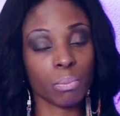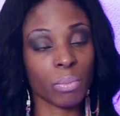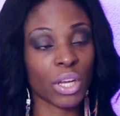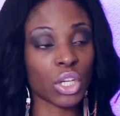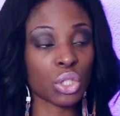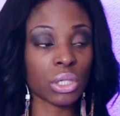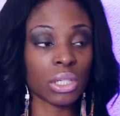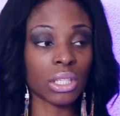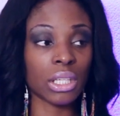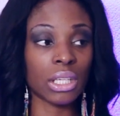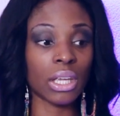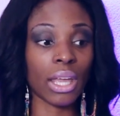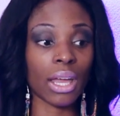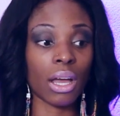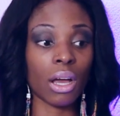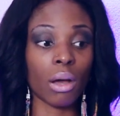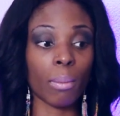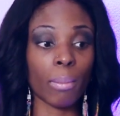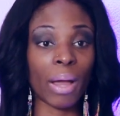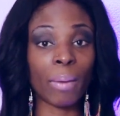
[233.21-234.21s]
especially
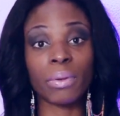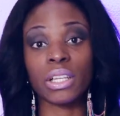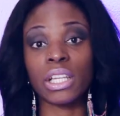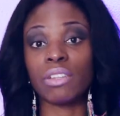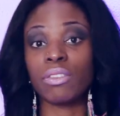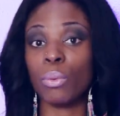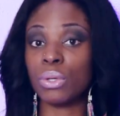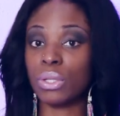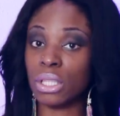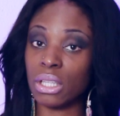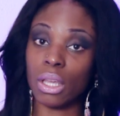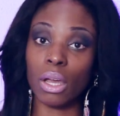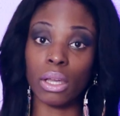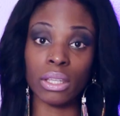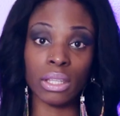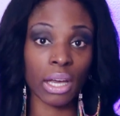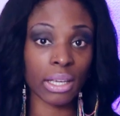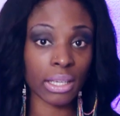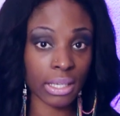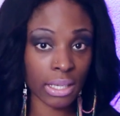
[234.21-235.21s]
I believe there was a
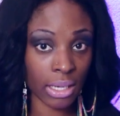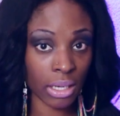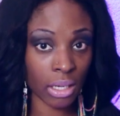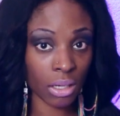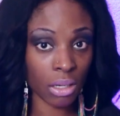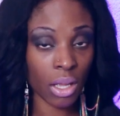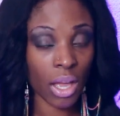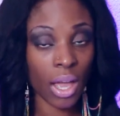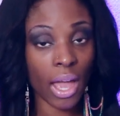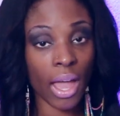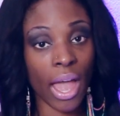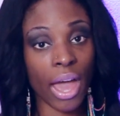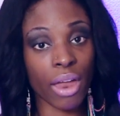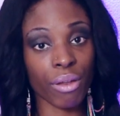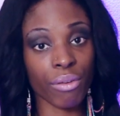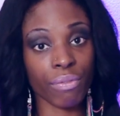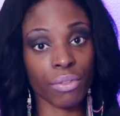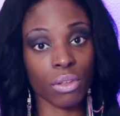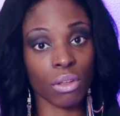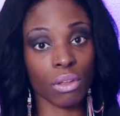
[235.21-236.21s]
young kid
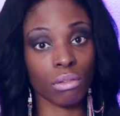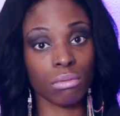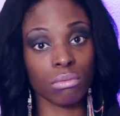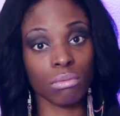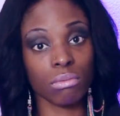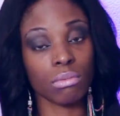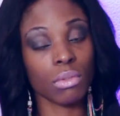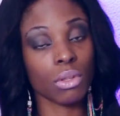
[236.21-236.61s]
out of the